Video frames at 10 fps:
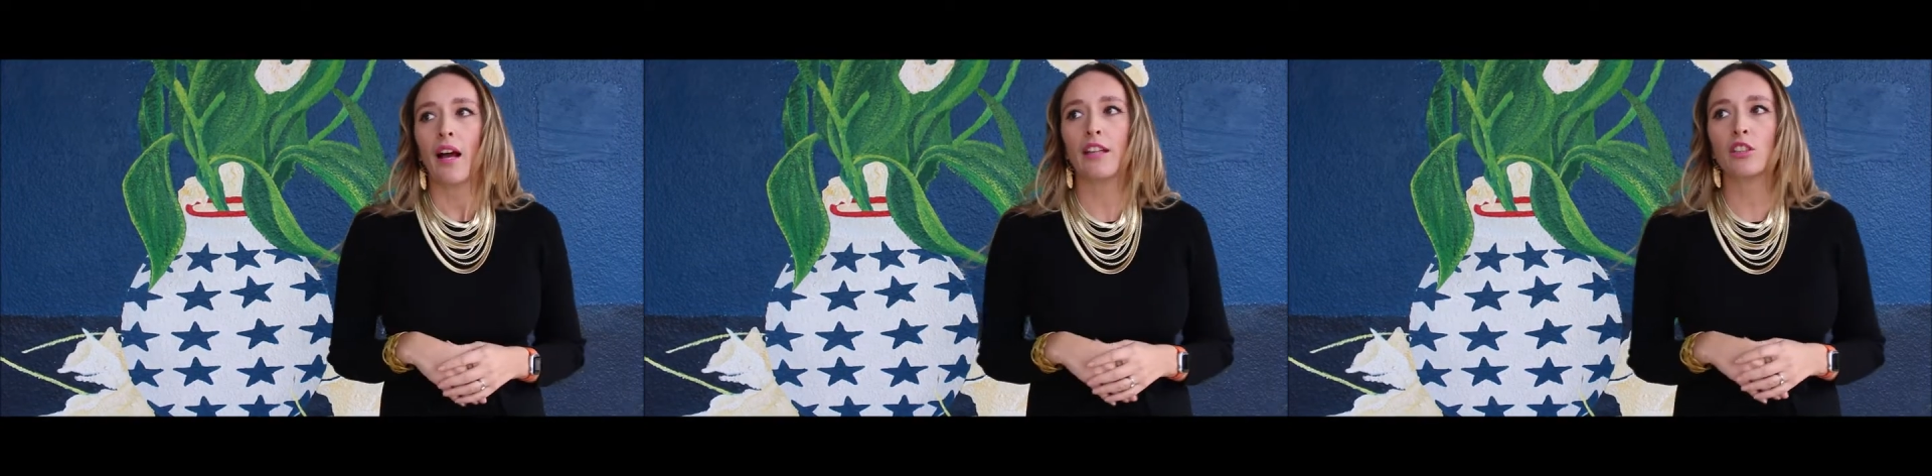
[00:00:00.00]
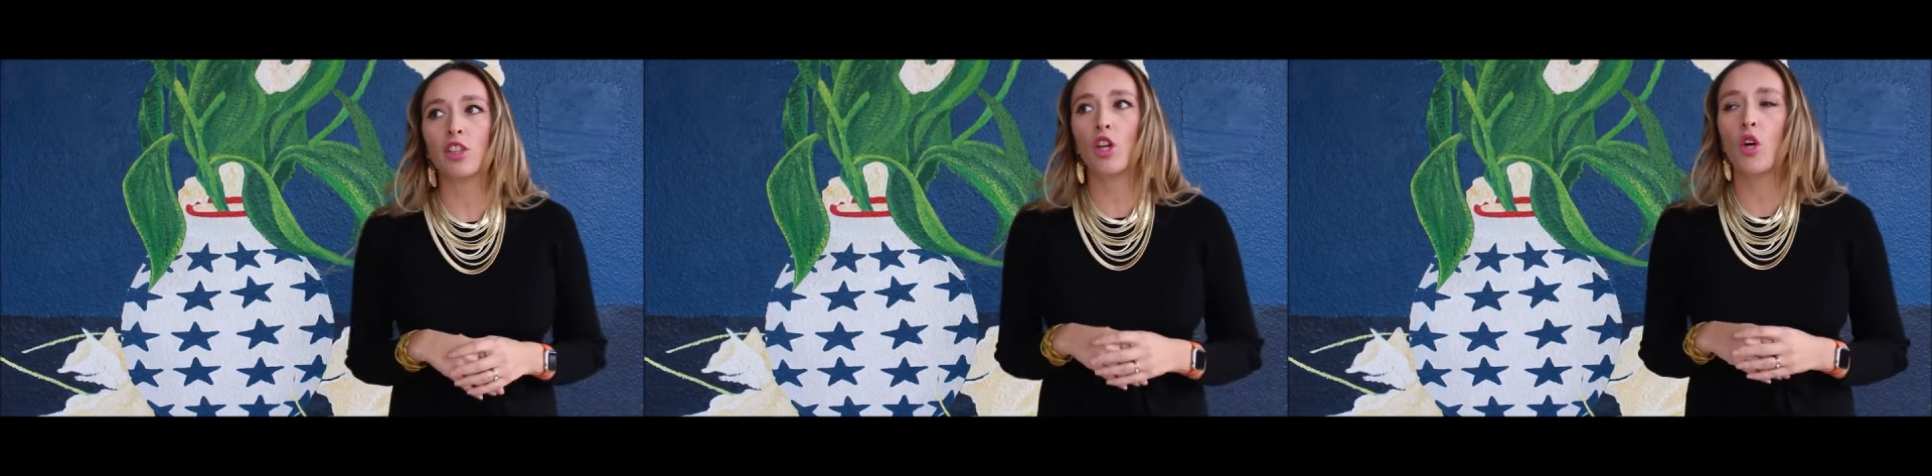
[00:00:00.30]
And
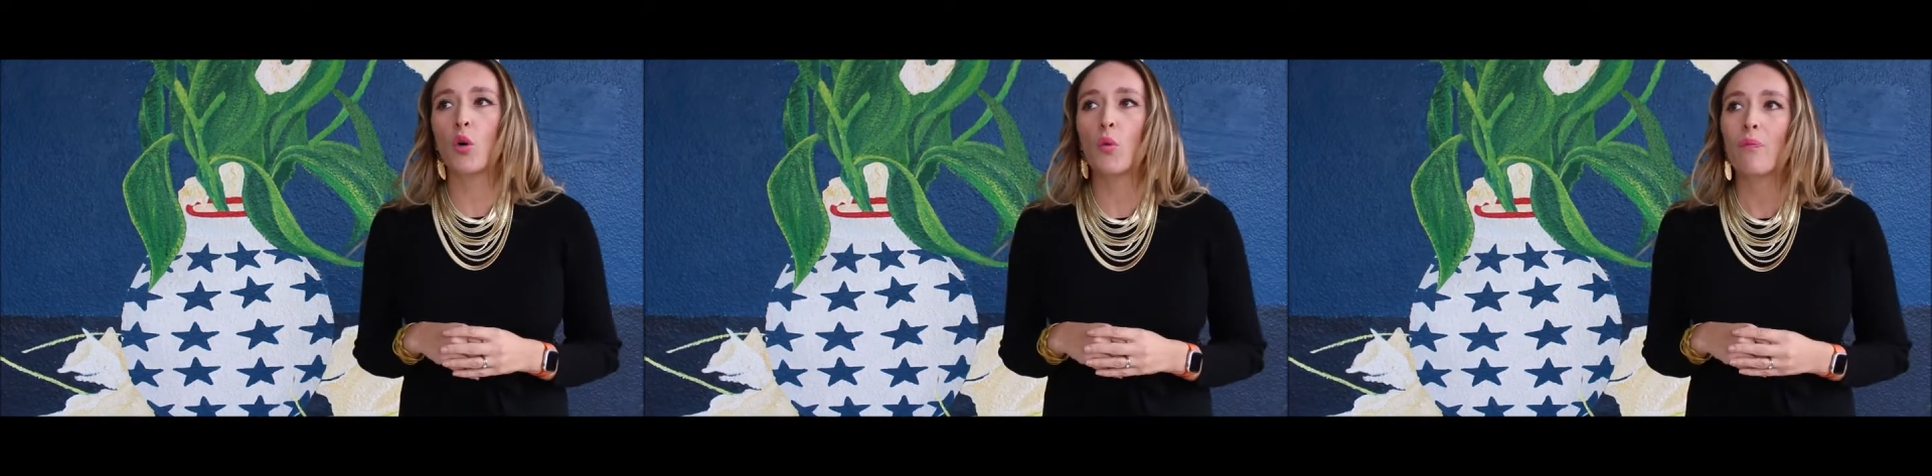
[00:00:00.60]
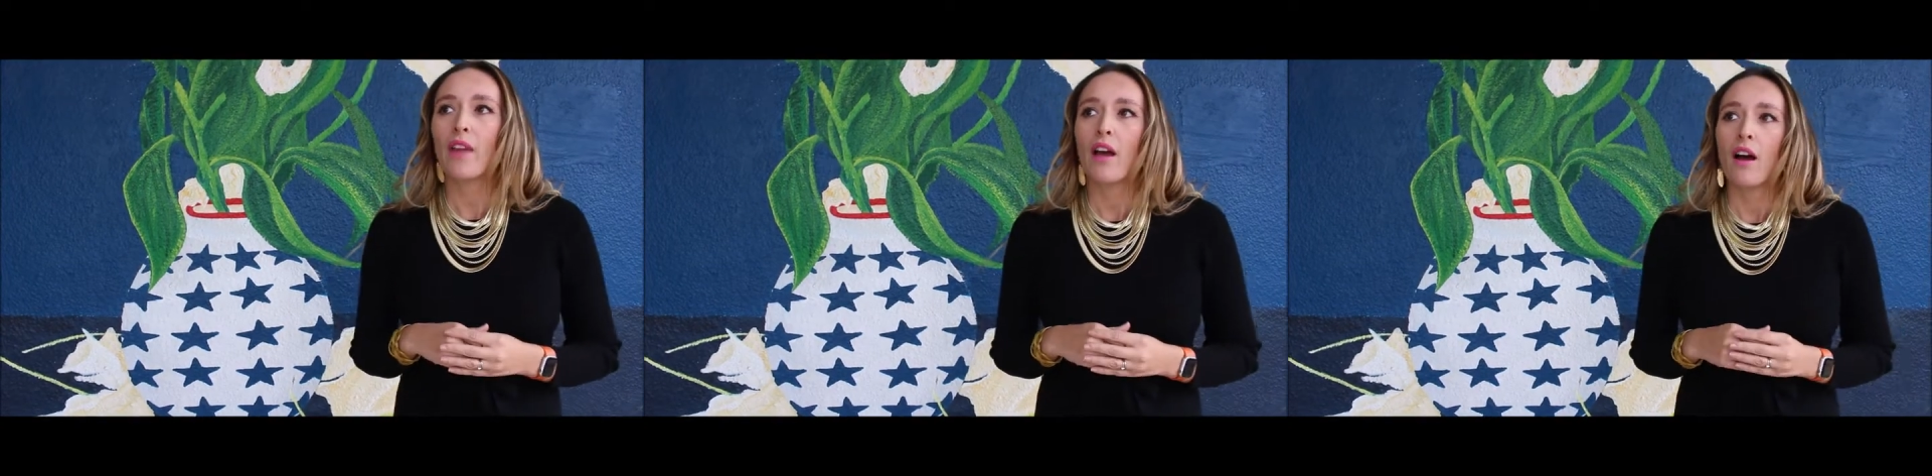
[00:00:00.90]
so
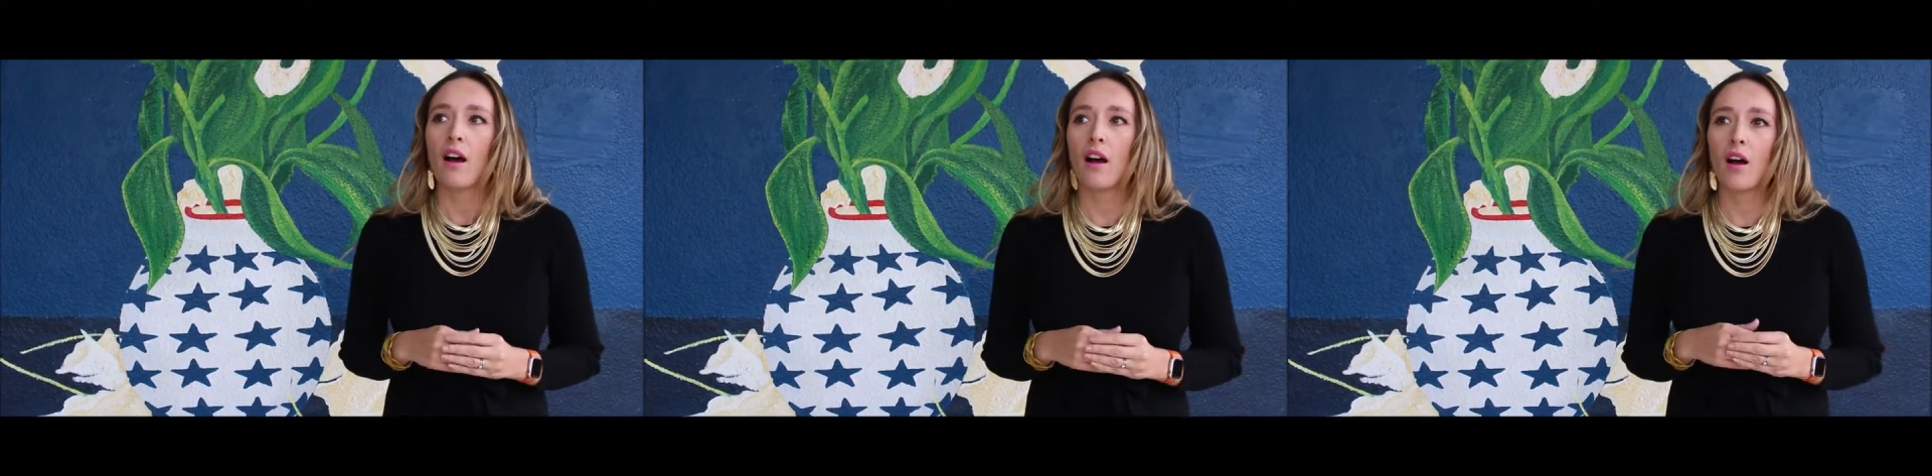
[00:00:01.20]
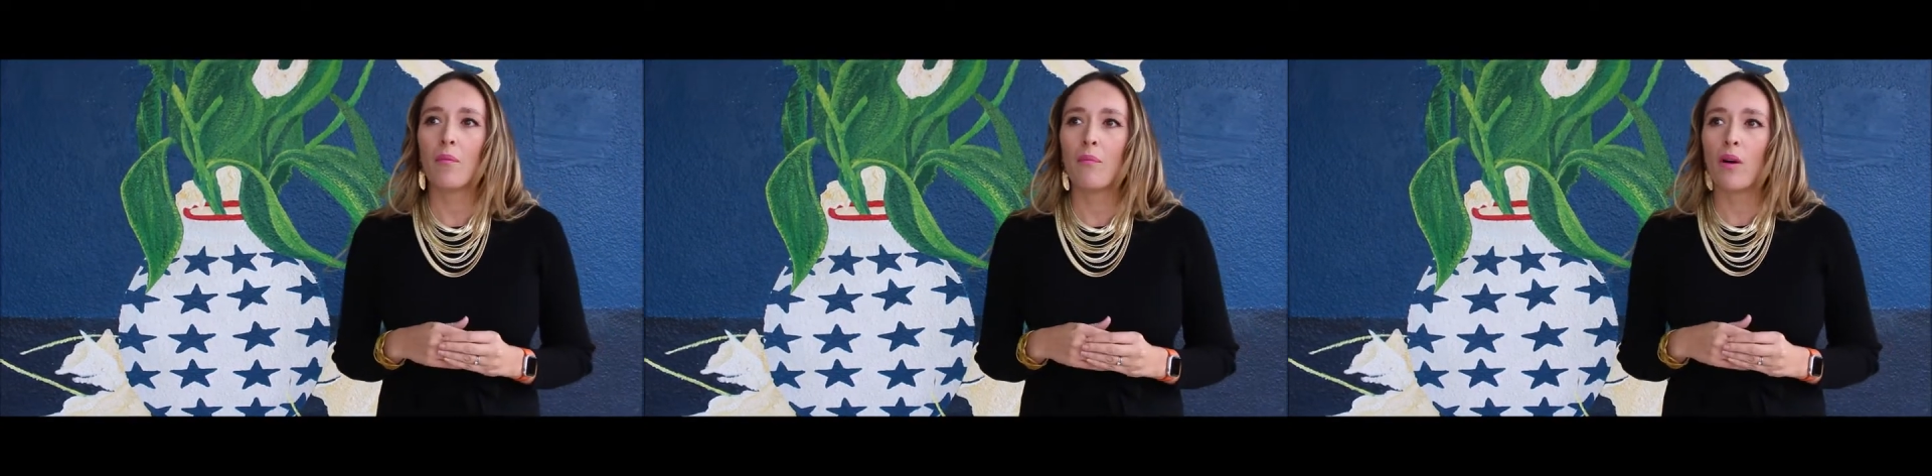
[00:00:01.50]

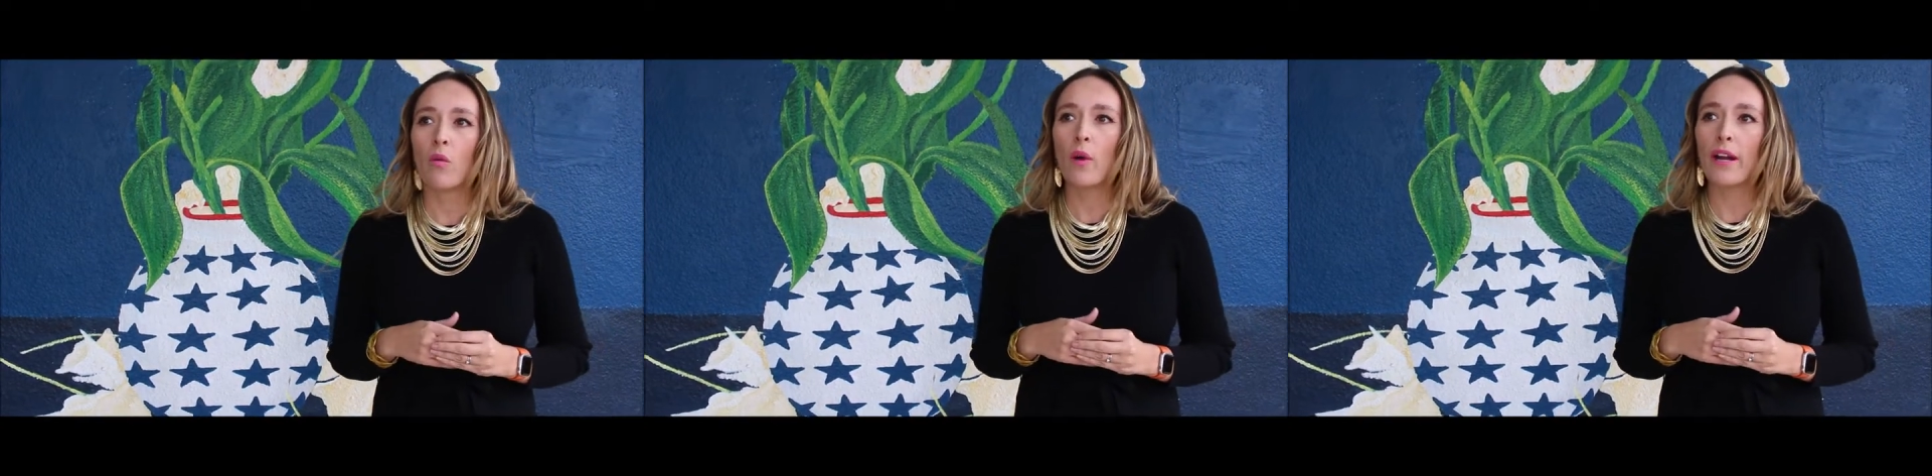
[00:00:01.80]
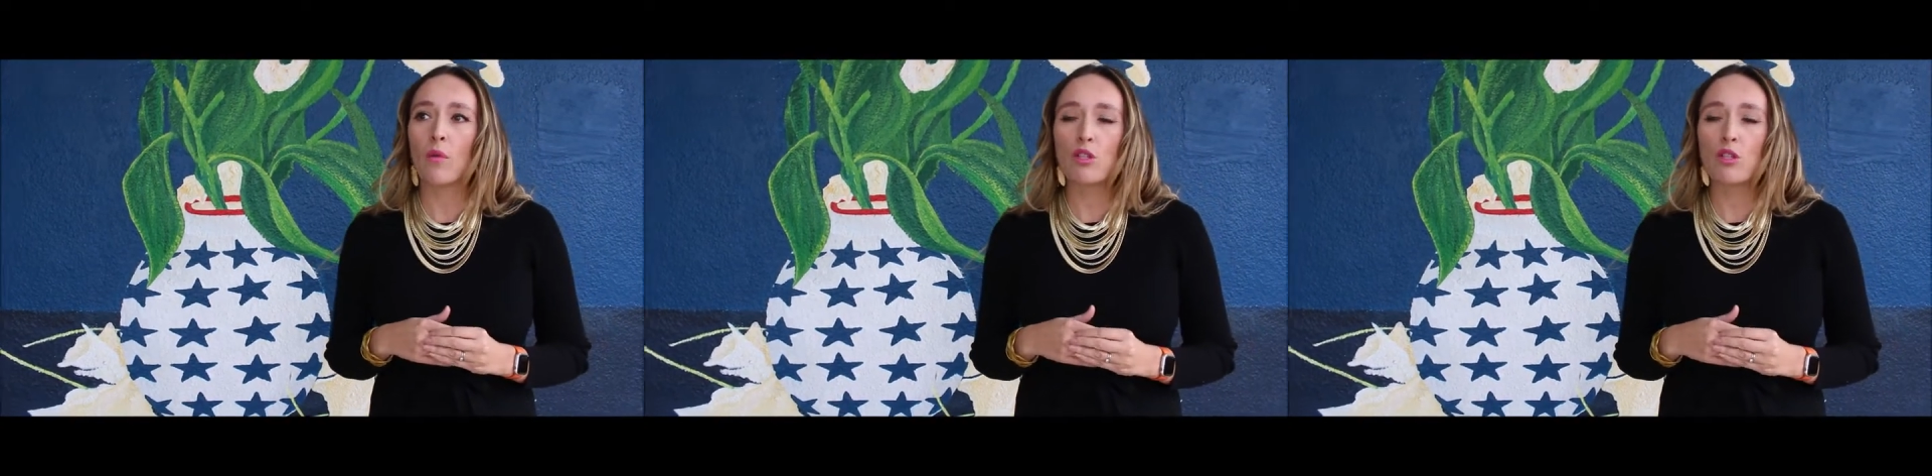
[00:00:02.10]
when I